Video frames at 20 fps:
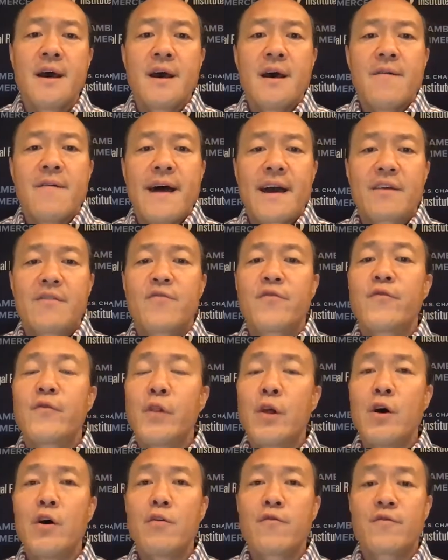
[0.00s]
that could
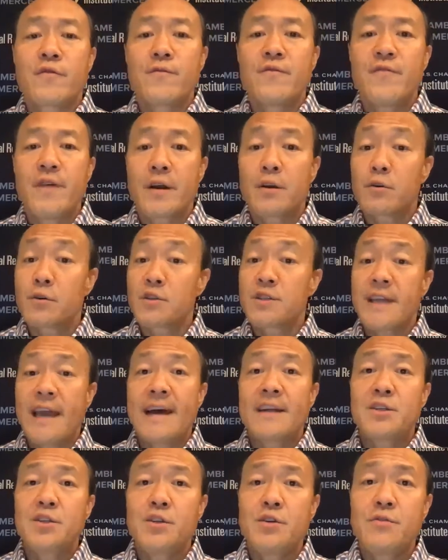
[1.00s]
flow from federal
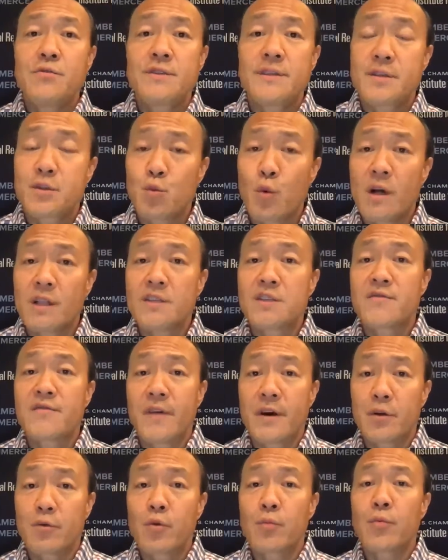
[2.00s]
statutes as well as
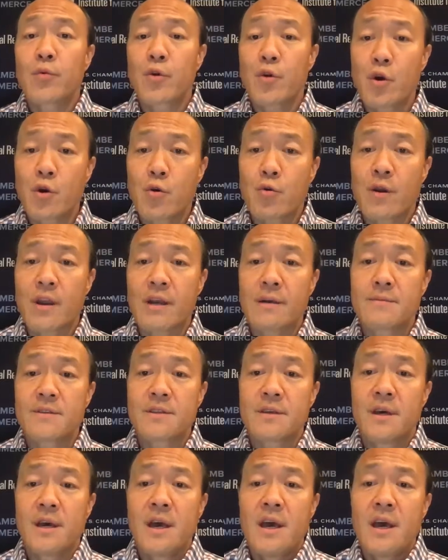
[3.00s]
federal programs.